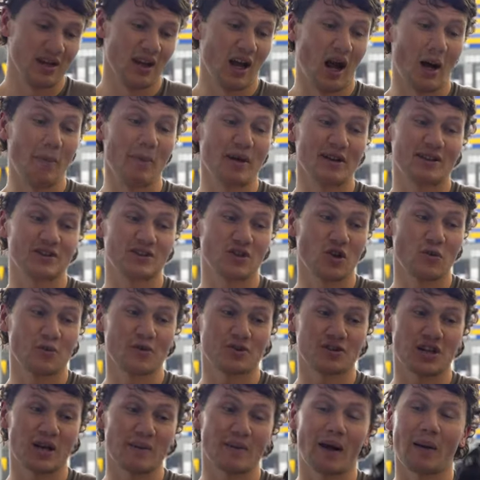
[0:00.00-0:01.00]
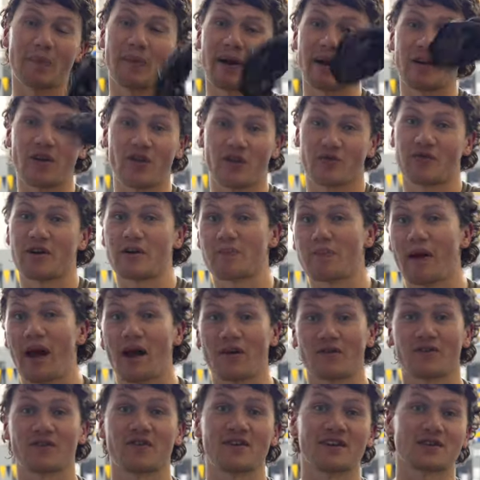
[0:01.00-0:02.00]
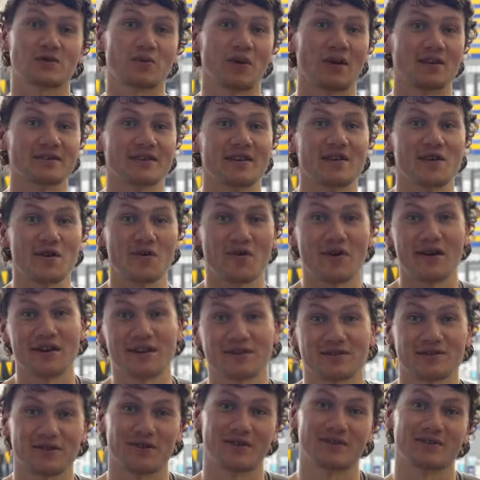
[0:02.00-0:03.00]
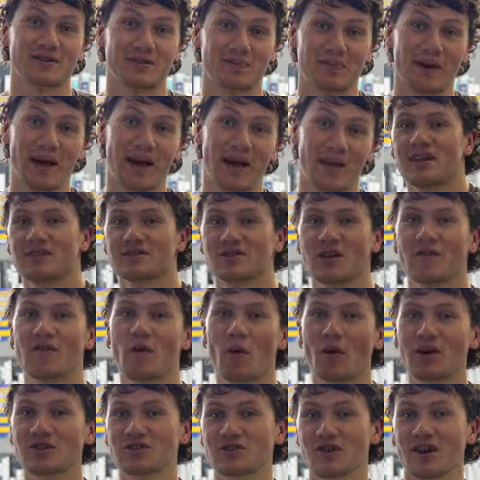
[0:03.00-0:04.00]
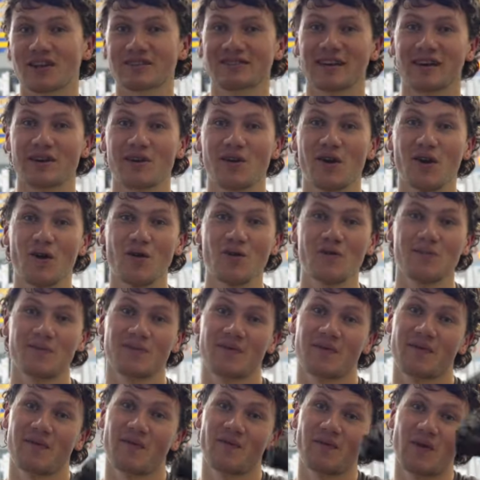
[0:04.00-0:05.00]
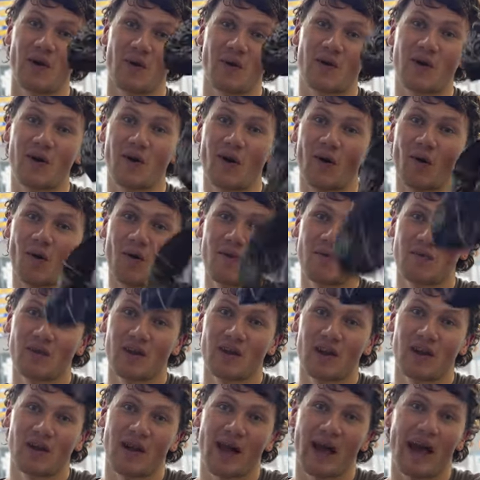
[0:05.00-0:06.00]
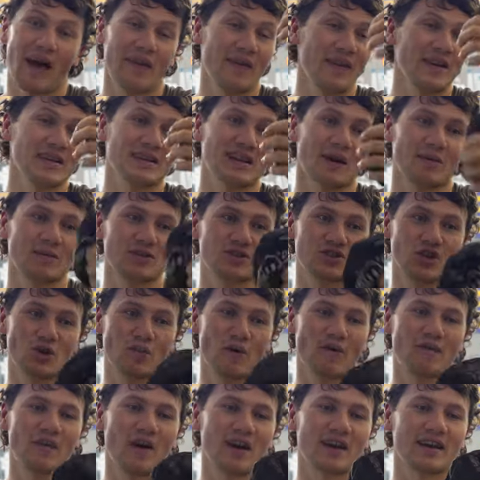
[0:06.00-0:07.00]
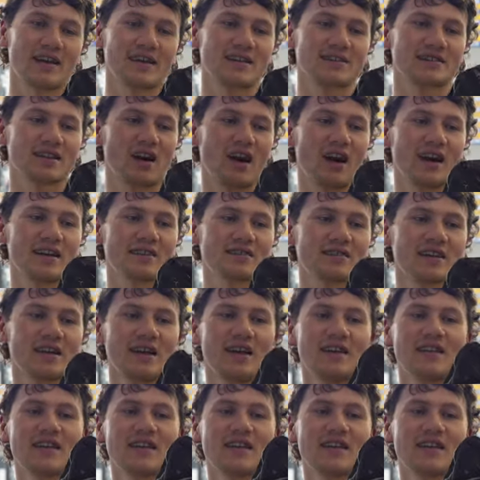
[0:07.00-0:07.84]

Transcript: I mean, super cheap. I paid £3 for this when I was in the Arena store in Japan. So if you want to try something new, feel cool, and these come in super funky designs.